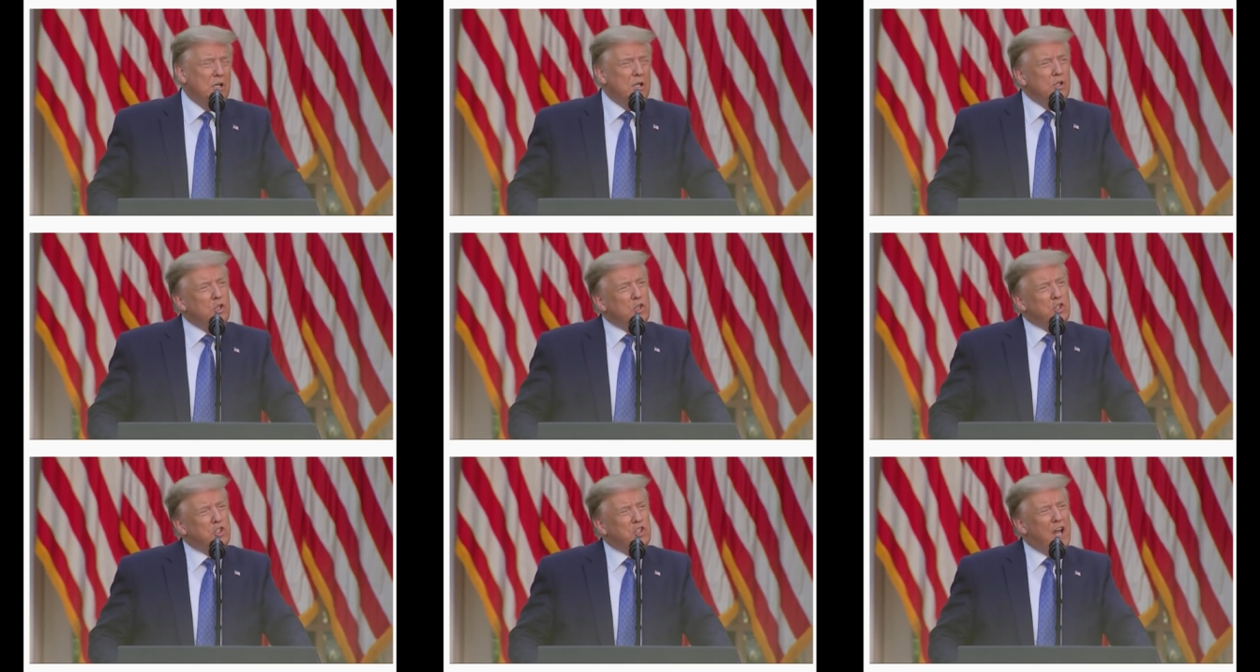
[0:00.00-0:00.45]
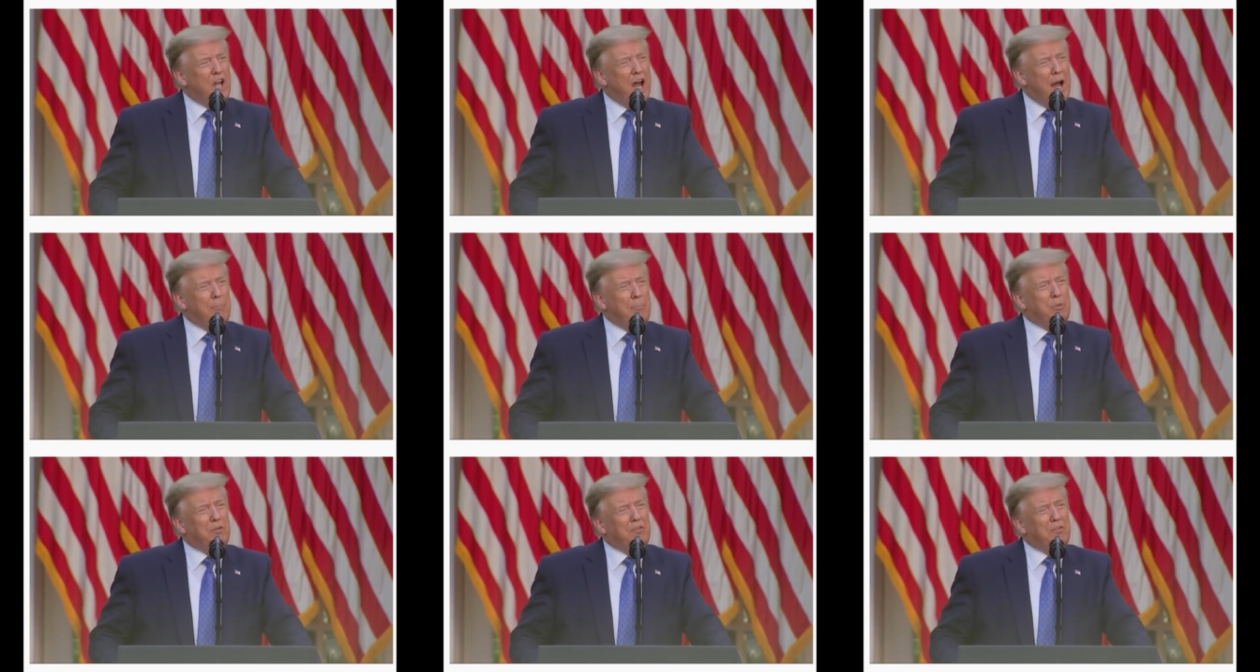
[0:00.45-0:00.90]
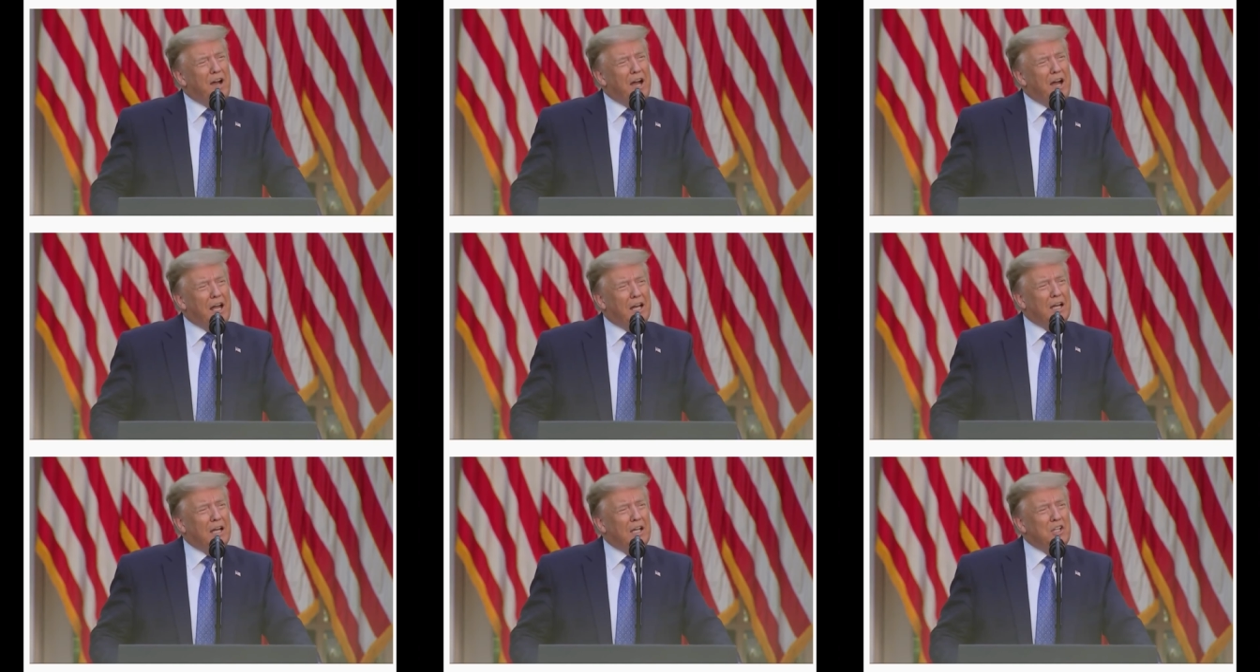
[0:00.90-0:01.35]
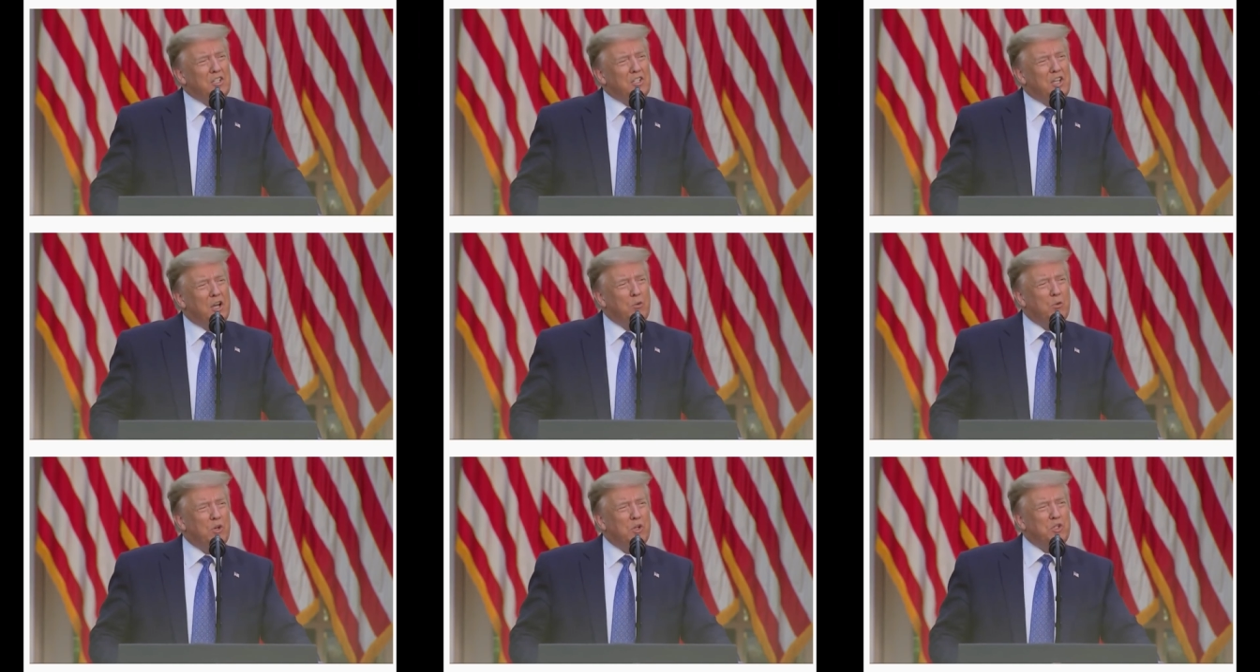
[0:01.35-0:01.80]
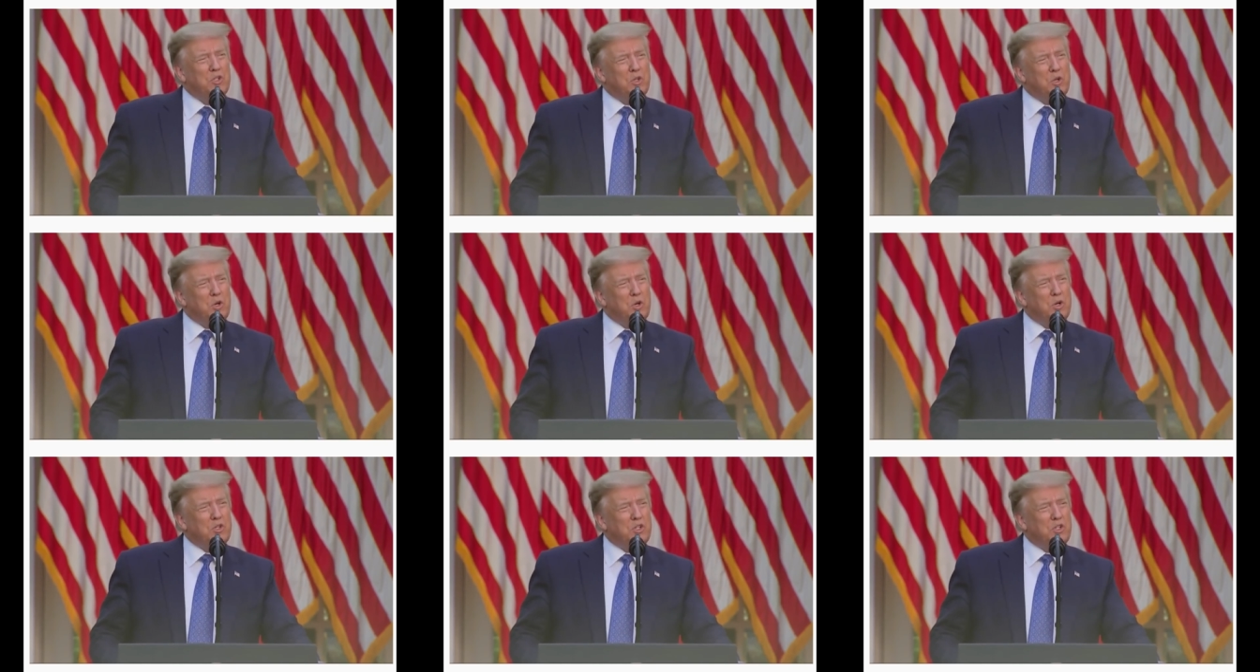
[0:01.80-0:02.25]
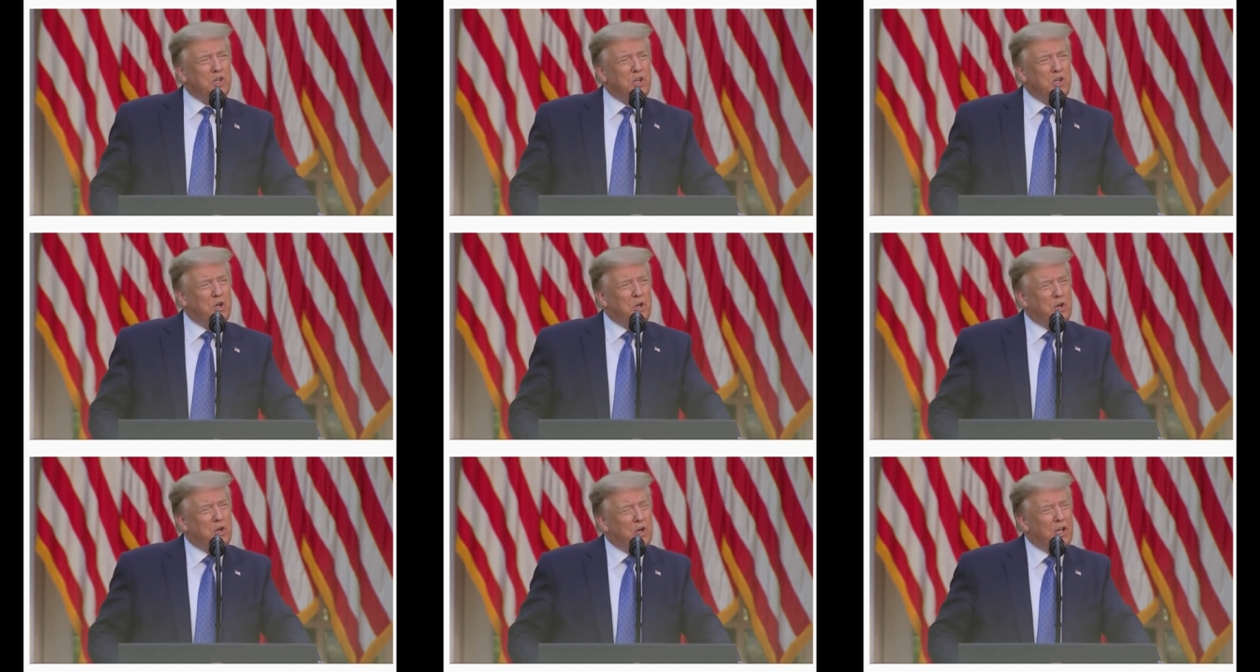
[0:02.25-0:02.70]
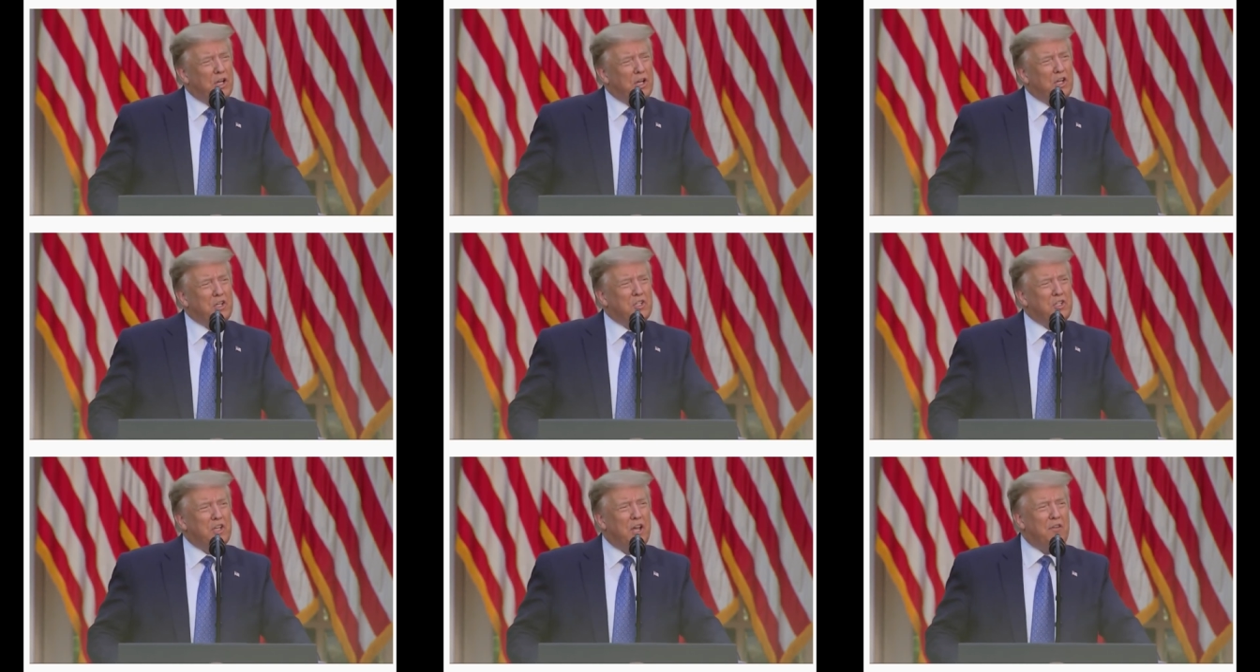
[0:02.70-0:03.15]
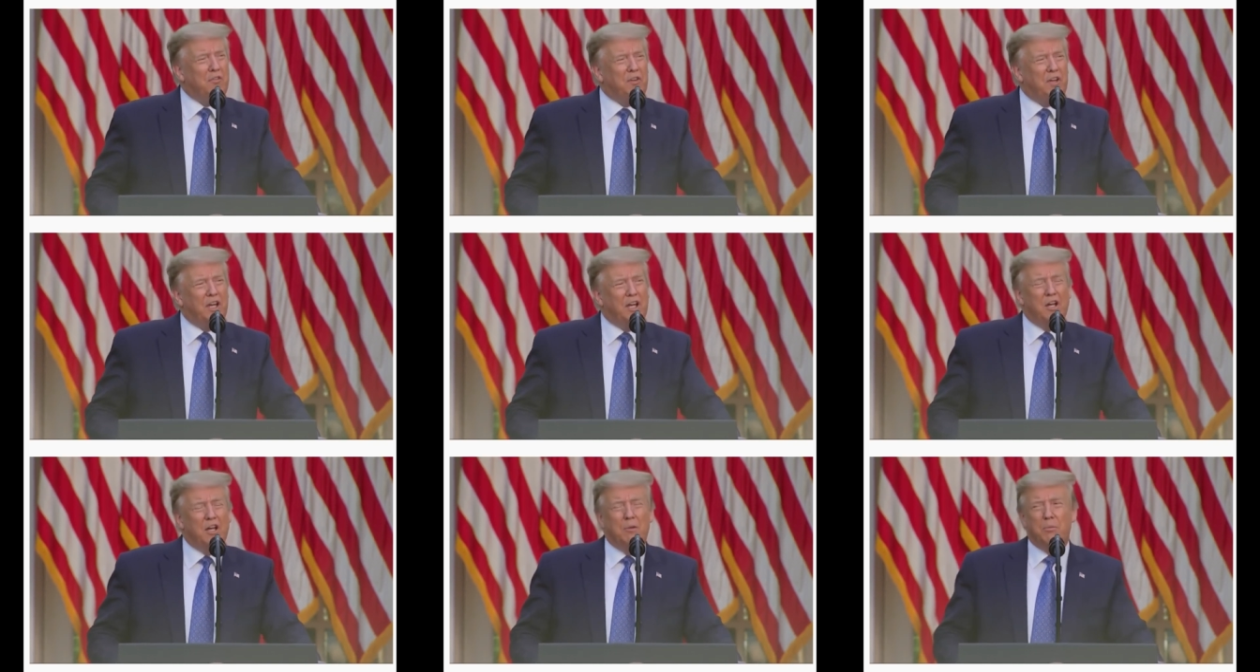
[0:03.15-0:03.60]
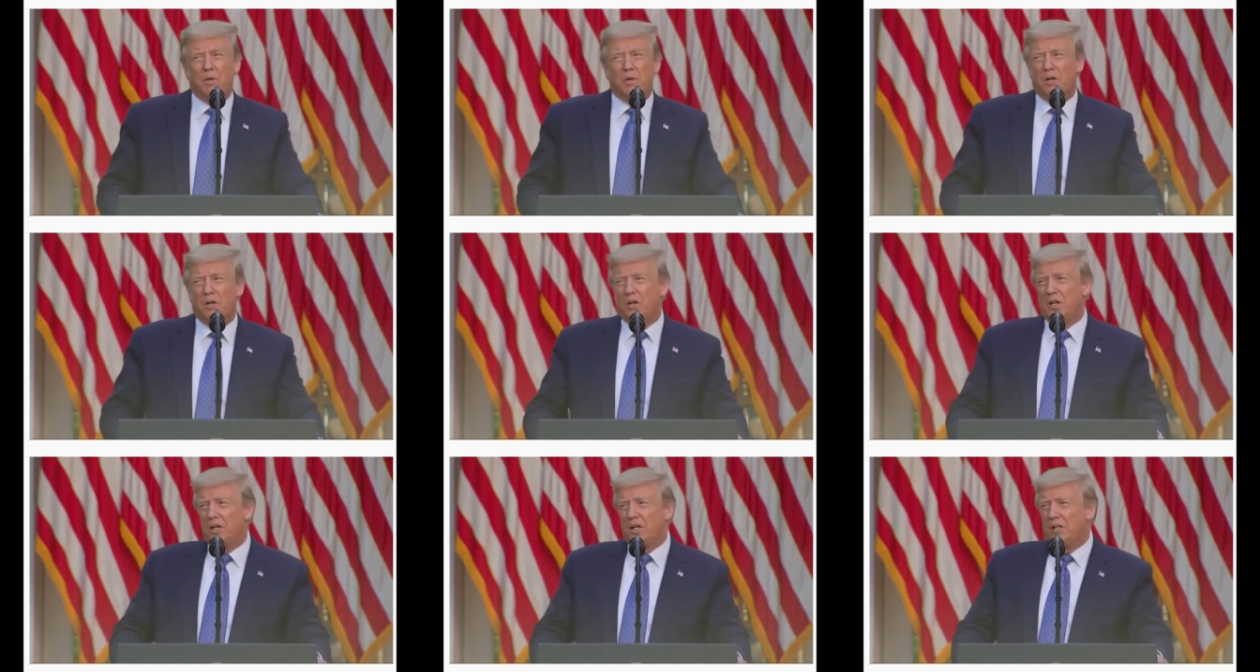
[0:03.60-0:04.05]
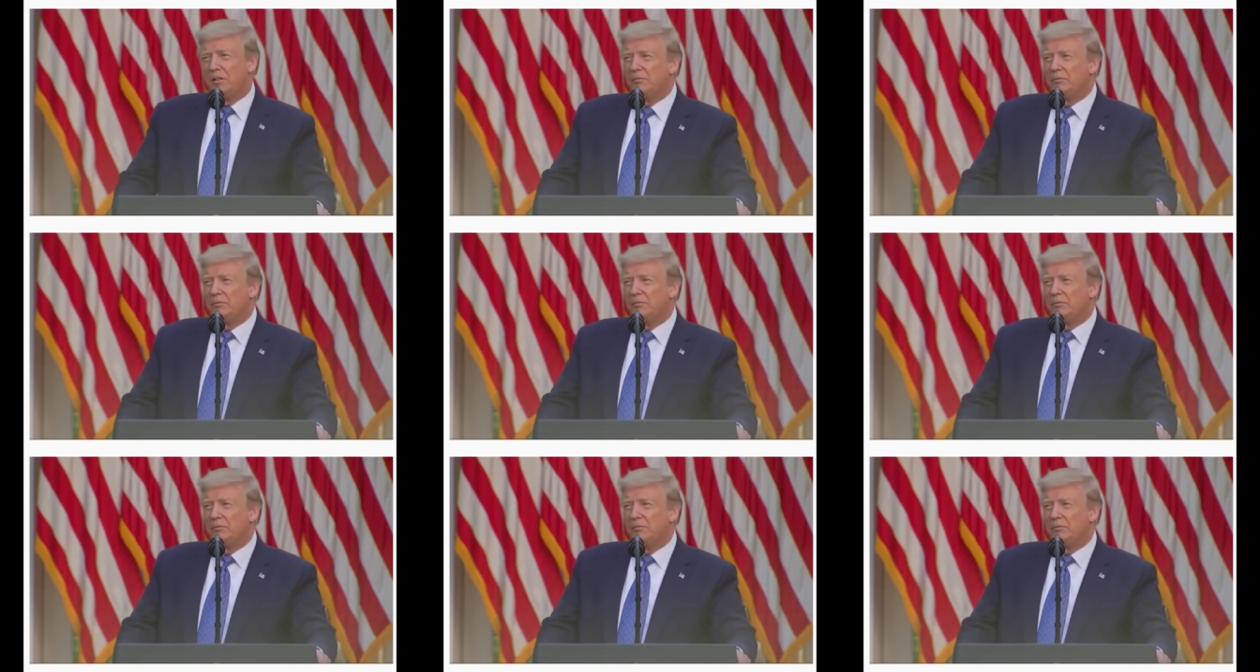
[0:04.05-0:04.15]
to stop the violence and restore security and safety in America.